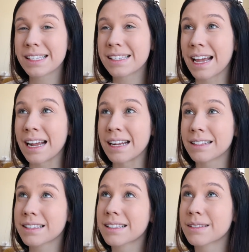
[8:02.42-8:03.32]

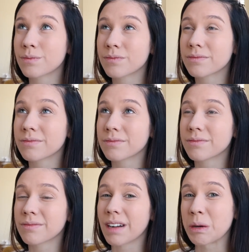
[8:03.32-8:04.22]
since
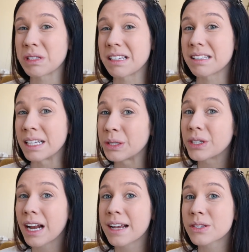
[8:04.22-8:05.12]
I was a
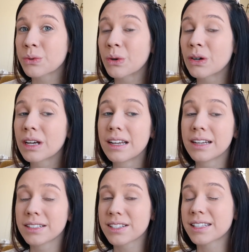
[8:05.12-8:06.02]
senior in high school.
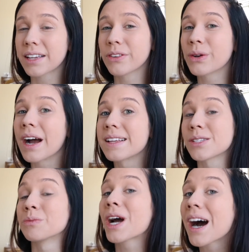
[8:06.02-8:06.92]
Just to give you
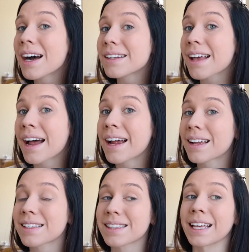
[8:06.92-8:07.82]
guys some
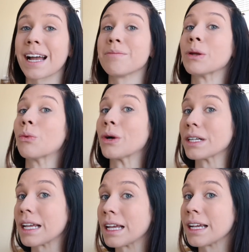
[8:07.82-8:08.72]
context, like I've been
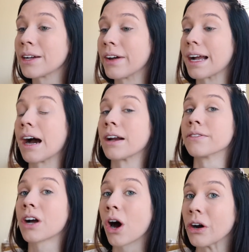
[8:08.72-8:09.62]
working like out
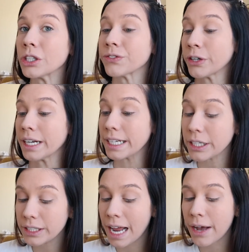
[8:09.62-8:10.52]
of college for a
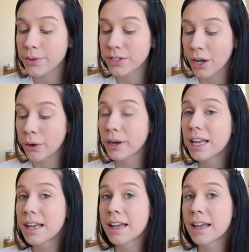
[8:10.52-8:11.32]
year now, so